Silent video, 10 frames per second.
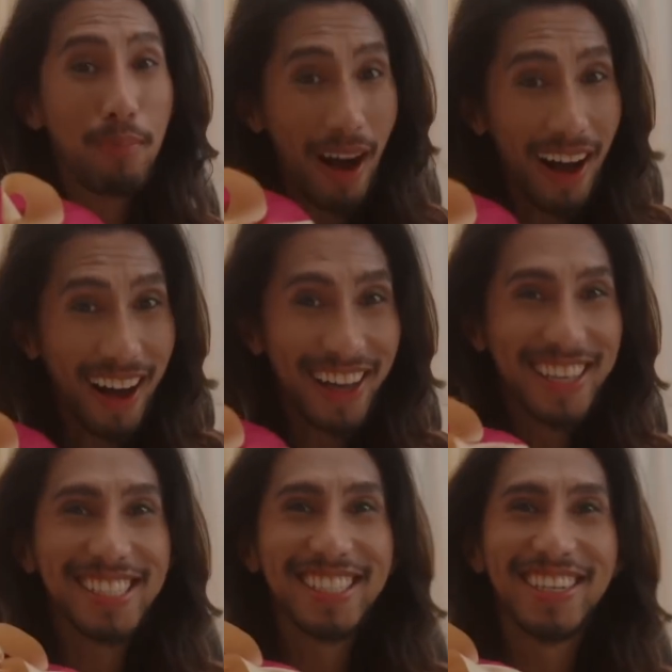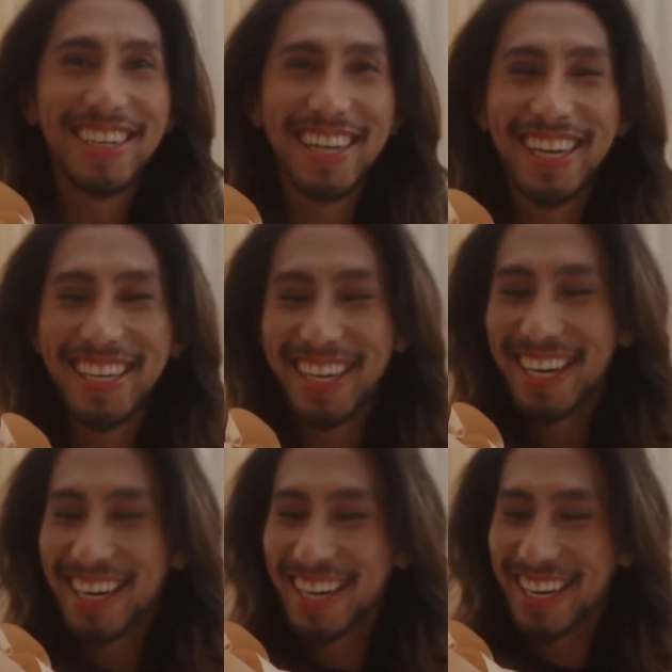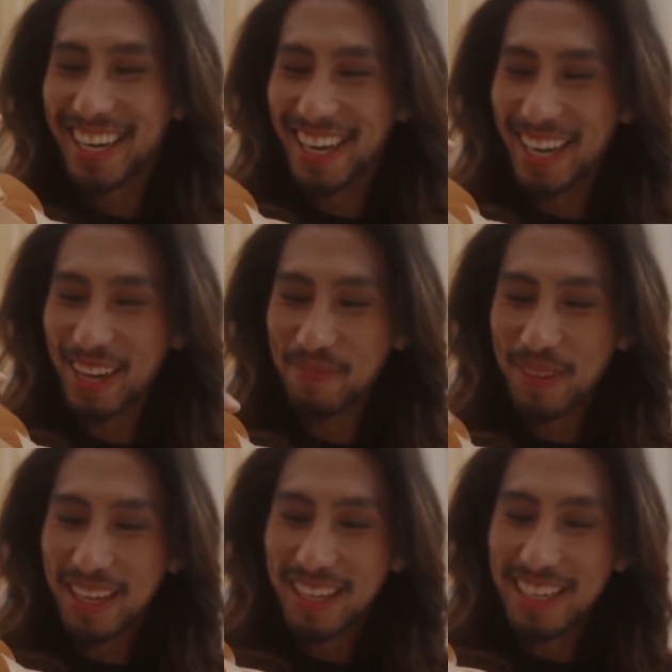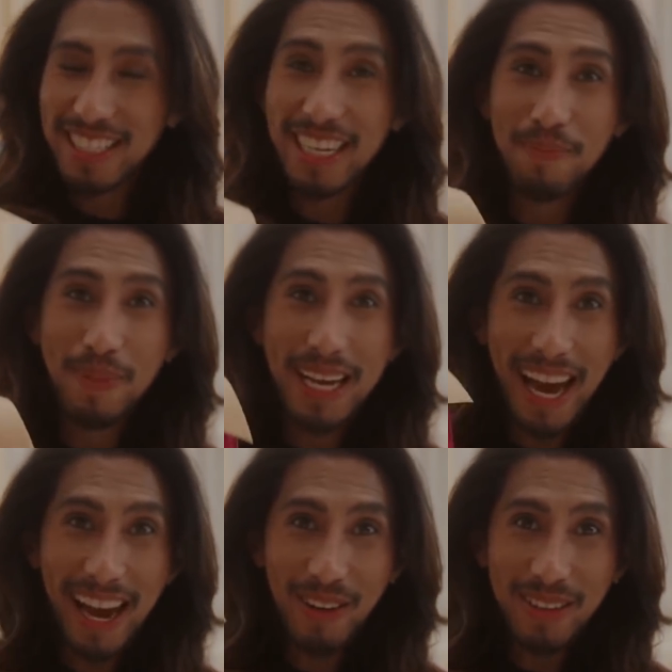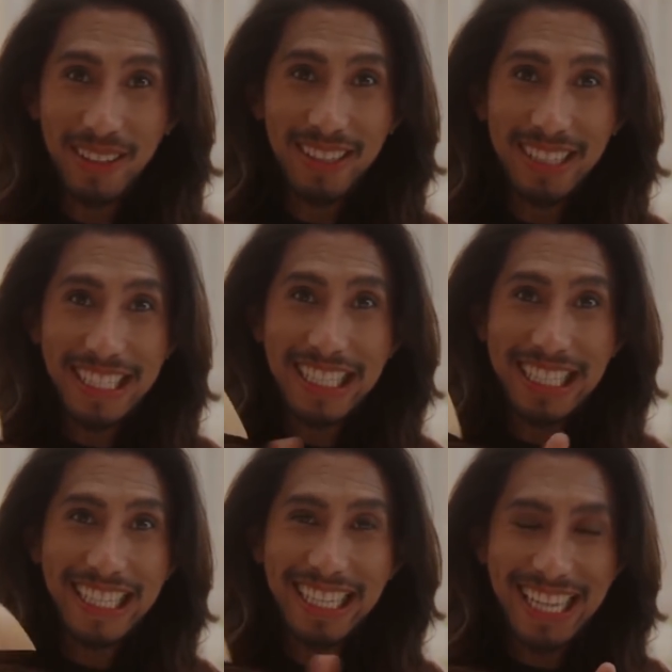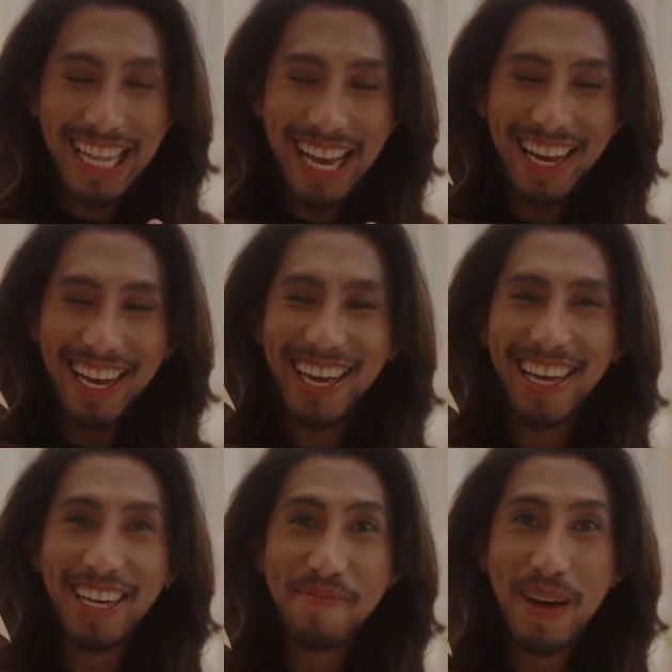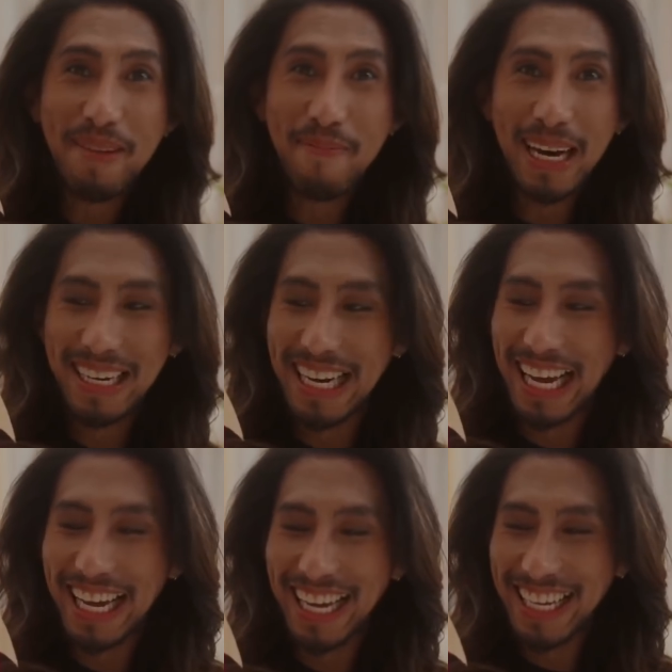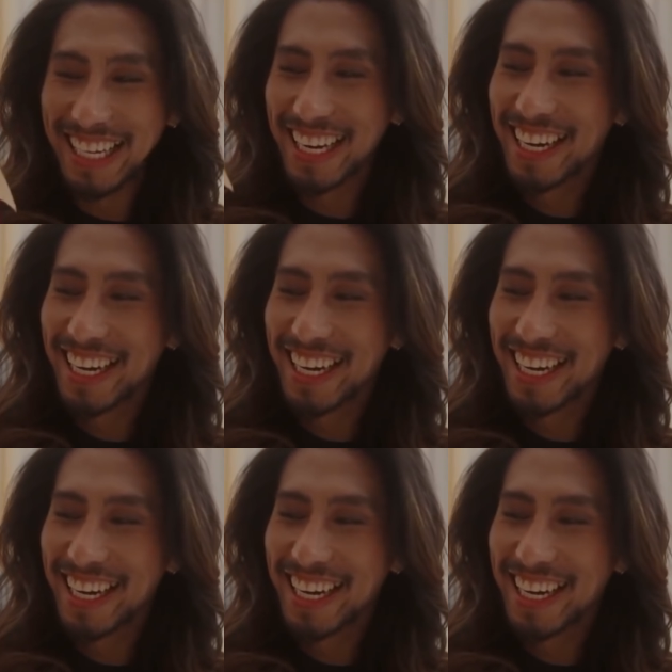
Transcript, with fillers: box, okay, um, is gonna be out Okay, by Monday.